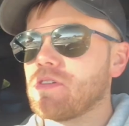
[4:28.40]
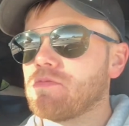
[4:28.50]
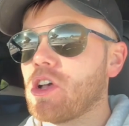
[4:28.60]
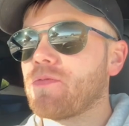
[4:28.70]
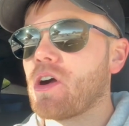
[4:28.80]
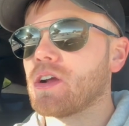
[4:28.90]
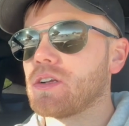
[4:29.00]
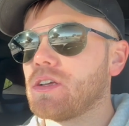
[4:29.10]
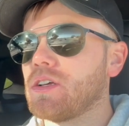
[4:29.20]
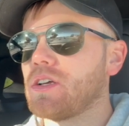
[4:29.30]
So far,
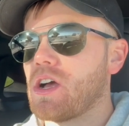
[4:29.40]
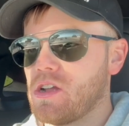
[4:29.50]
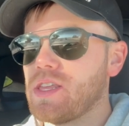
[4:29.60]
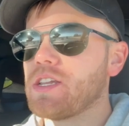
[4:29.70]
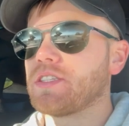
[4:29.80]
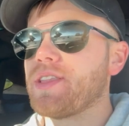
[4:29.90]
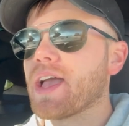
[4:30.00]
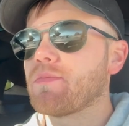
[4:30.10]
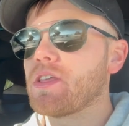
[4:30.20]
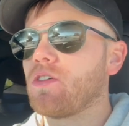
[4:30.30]
other than it just
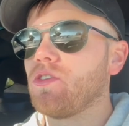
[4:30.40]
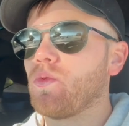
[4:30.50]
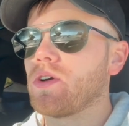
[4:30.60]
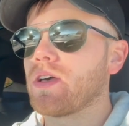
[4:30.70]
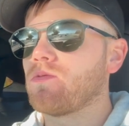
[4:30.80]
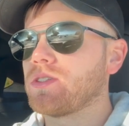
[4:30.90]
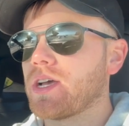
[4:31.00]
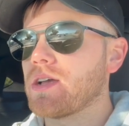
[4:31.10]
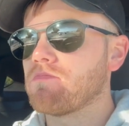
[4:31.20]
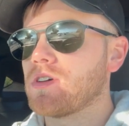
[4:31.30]
nagging me to hold the wheel that one
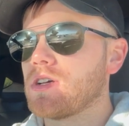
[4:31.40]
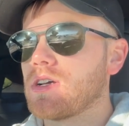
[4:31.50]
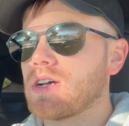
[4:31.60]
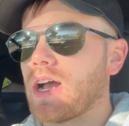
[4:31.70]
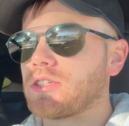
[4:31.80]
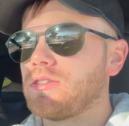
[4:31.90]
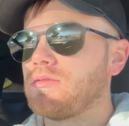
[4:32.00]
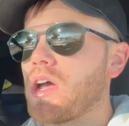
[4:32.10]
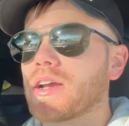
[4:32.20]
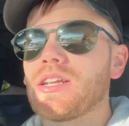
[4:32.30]
time, I'm
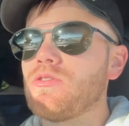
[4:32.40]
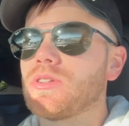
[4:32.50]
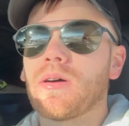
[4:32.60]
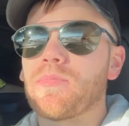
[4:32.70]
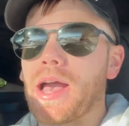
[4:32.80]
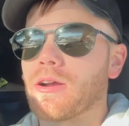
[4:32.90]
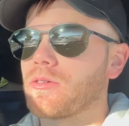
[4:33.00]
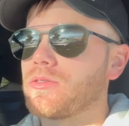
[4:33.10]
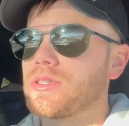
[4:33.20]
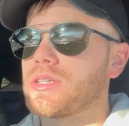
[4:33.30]
not gonna use it on back
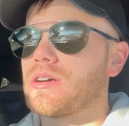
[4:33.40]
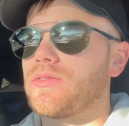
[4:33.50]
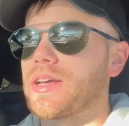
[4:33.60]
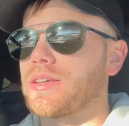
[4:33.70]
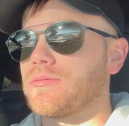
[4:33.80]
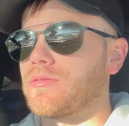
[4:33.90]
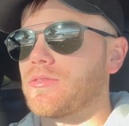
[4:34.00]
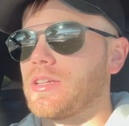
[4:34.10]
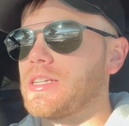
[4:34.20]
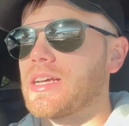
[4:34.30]
roads and stuff. Like
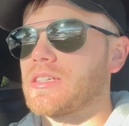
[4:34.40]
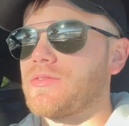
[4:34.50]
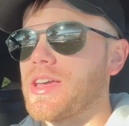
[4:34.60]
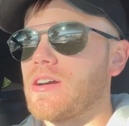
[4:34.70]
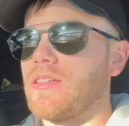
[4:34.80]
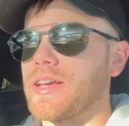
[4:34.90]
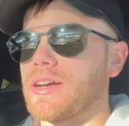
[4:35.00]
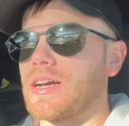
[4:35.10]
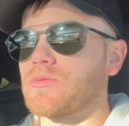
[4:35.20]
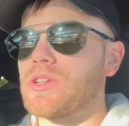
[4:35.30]
at least as of now, like
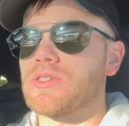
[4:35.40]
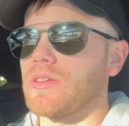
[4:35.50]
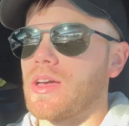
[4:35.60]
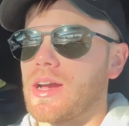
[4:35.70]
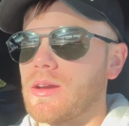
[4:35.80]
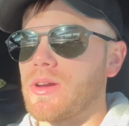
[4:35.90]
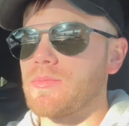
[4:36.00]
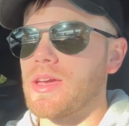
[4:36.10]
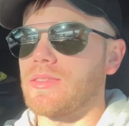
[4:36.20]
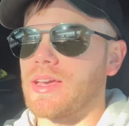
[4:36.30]
that's when I use it on the highway mainly.